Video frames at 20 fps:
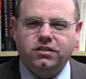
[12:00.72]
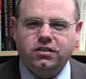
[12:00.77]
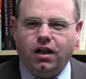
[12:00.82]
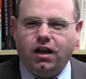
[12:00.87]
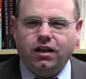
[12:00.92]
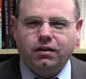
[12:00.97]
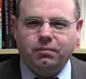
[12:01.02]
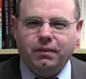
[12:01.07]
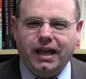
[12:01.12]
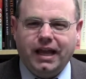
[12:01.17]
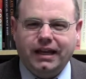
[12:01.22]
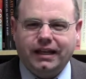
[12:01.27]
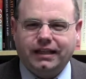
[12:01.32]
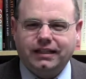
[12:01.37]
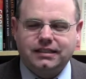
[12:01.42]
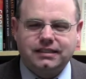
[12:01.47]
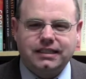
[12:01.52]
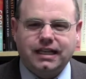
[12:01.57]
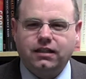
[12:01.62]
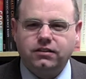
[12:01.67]
dogmatic.
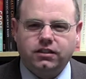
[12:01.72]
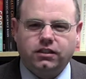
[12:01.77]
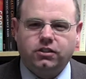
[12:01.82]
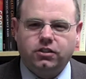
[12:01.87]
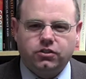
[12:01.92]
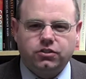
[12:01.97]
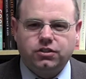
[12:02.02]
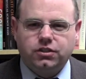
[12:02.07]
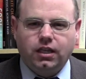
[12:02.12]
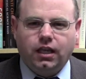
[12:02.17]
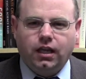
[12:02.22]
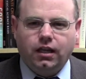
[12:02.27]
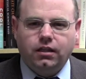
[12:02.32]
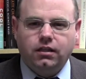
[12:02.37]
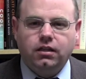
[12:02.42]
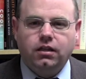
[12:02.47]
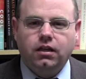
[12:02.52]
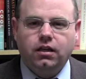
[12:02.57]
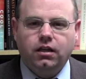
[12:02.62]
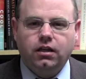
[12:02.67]
It sounds like you're
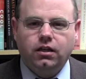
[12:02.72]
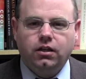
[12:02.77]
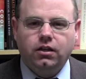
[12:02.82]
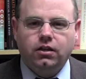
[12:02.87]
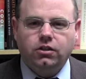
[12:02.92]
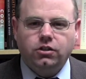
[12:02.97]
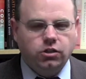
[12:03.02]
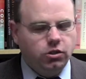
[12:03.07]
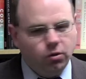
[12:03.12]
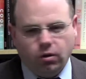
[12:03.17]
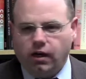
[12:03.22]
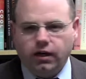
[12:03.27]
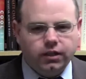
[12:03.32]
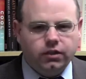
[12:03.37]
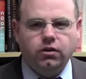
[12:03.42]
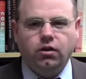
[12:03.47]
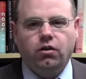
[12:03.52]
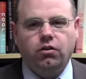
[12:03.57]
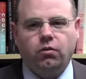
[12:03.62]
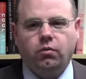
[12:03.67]
saying you
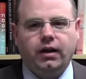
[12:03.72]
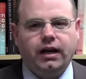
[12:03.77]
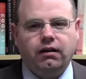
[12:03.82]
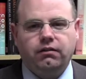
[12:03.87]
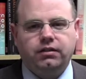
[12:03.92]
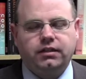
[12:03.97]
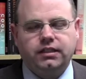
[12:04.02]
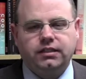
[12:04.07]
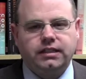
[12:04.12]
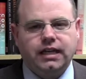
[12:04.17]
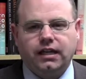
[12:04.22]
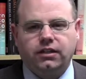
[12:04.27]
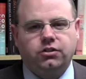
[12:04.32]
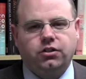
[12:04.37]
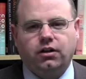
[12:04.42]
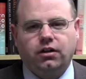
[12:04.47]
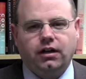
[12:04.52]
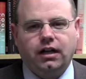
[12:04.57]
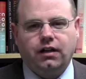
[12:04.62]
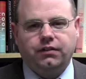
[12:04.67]
already know the way everything's got to
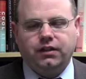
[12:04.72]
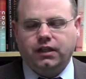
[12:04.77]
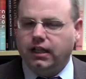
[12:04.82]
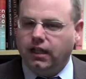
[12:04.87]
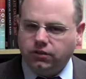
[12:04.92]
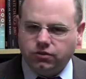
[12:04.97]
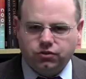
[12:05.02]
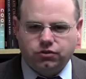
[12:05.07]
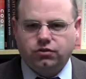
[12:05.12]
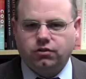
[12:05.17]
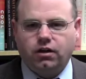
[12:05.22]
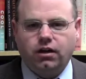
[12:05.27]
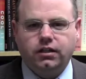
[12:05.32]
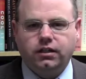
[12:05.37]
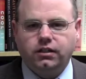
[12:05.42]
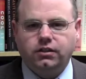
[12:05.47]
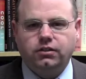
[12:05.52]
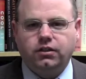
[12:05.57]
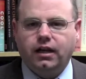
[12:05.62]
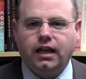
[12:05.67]
turn out. The answers are
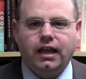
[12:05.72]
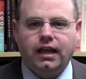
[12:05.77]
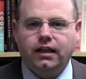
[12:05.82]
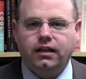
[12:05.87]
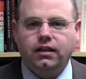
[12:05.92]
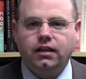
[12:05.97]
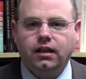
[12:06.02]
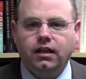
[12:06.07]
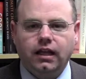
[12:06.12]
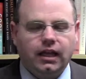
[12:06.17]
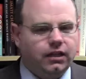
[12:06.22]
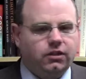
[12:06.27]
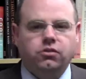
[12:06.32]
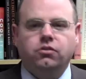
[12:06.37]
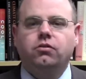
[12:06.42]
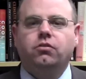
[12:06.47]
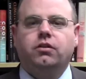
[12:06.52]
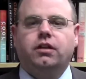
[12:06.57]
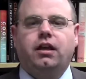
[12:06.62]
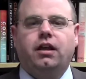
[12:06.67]
already in your head and
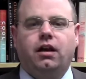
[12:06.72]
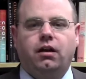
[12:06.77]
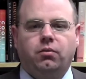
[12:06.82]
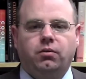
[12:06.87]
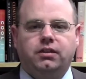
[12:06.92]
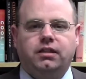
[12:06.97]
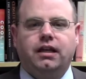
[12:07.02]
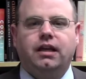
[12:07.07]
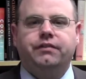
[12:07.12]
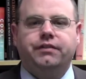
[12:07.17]
you don't care what the